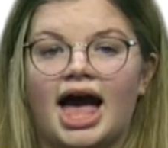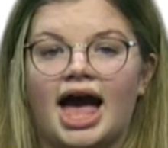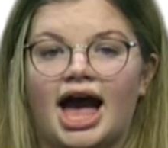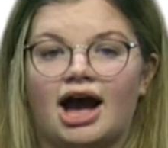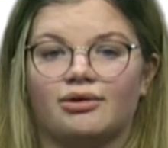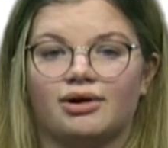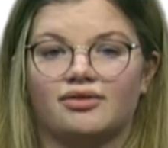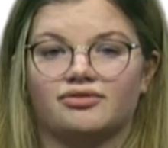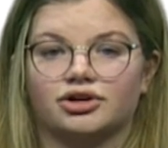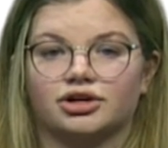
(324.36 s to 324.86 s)

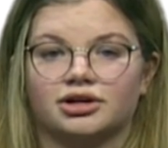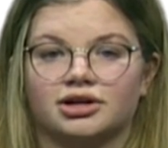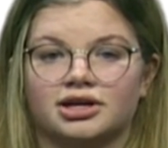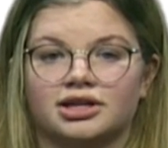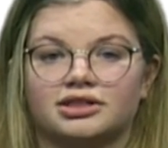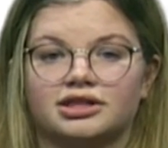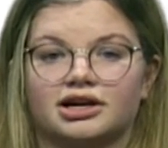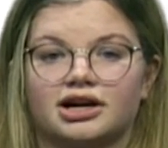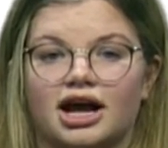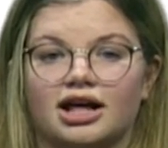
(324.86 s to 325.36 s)
However,
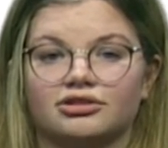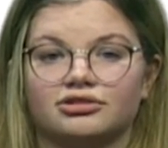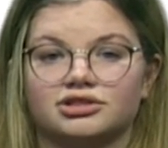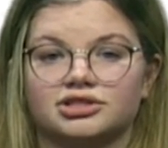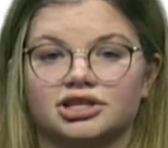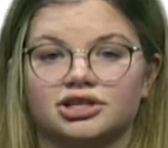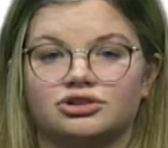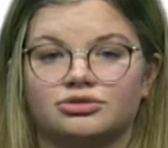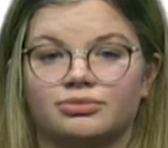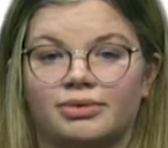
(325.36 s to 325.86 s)
the colors
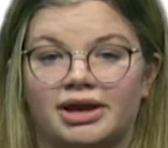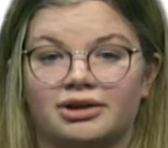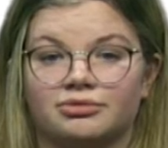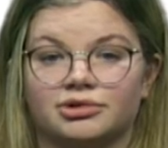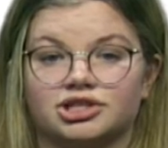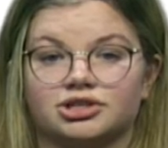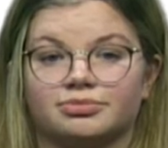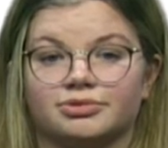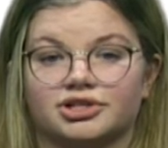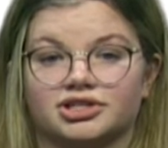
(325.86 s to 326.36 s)
that you may
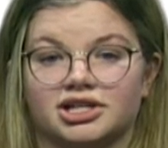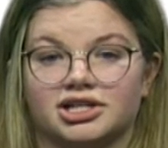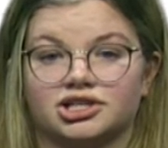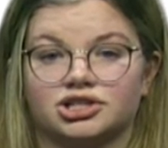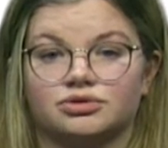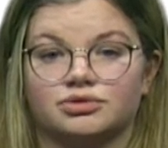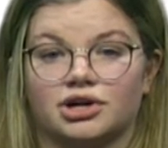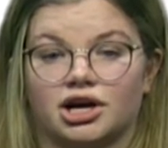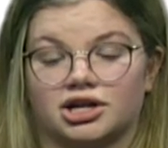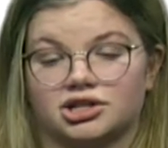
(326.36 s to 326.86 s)
want to present
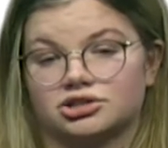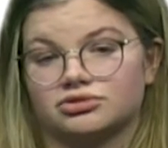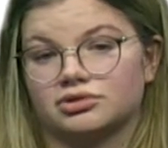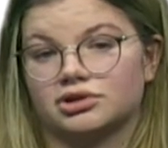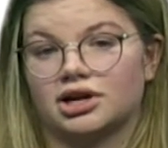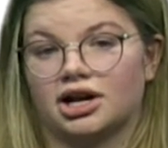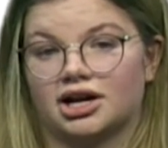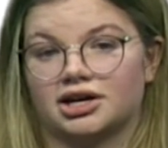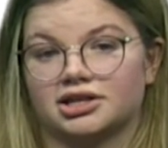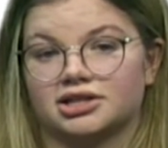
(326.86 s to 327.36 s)
to an
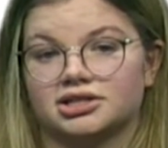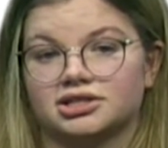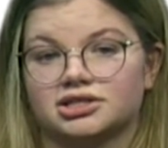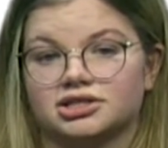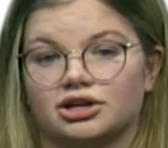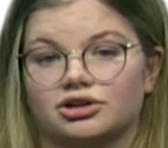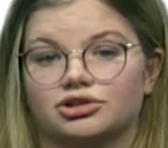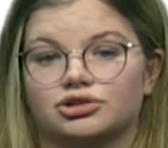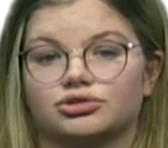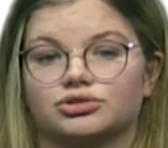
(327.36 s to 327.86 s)
on-screen audience
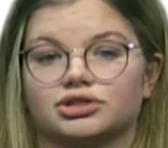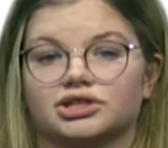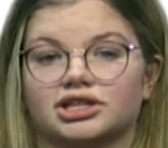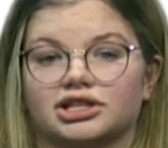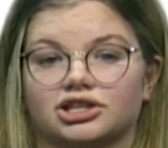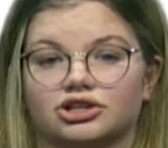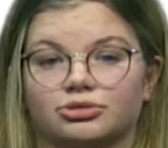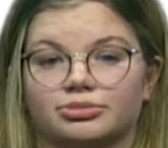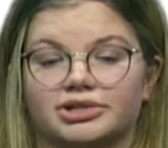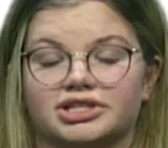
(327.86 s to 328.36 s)
are usually a
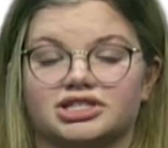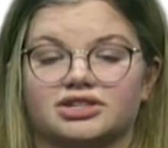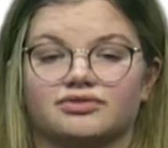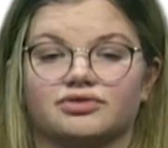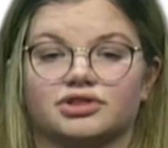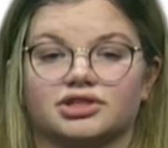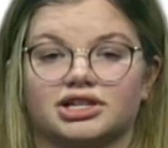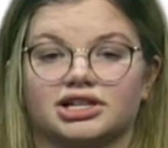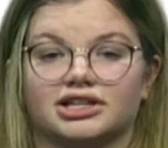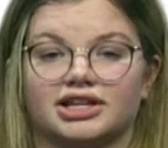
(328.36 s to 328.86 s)
little bit
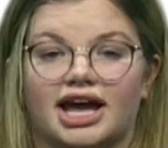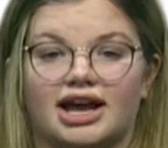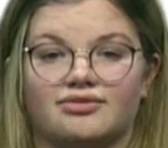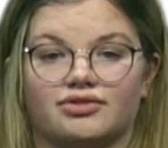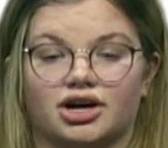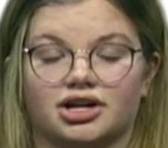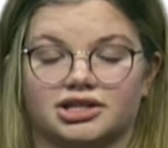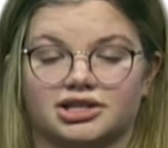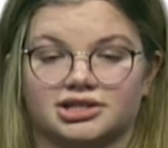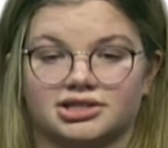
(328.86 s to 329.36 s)
different than a live
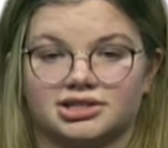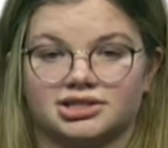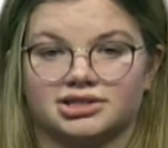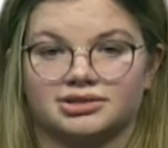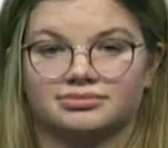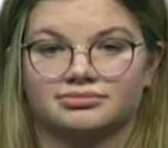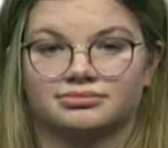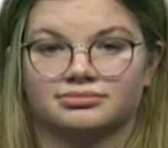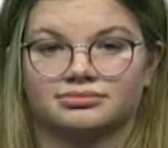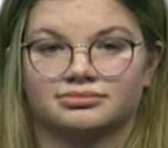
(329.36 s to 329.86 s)
audience.